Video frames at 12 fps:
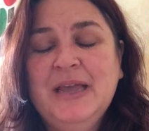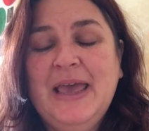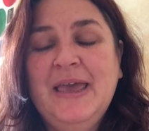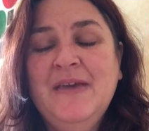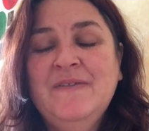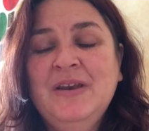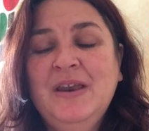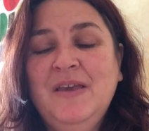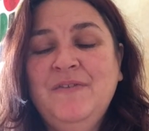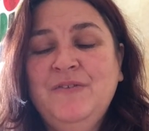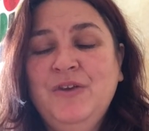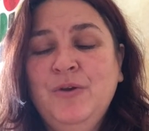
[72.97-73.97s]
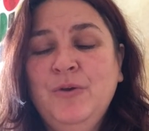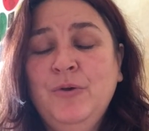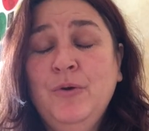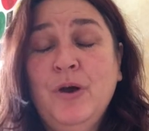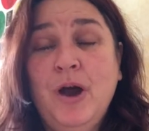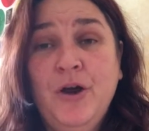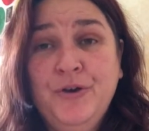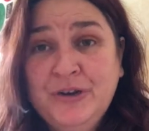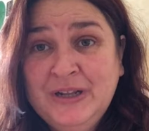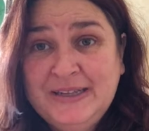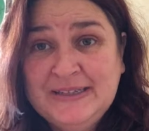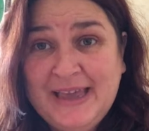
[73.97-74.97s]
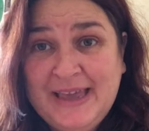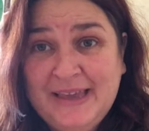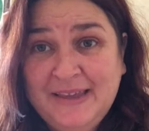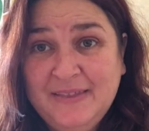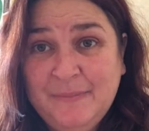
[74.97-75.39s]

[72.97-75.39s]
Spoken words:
even if you only take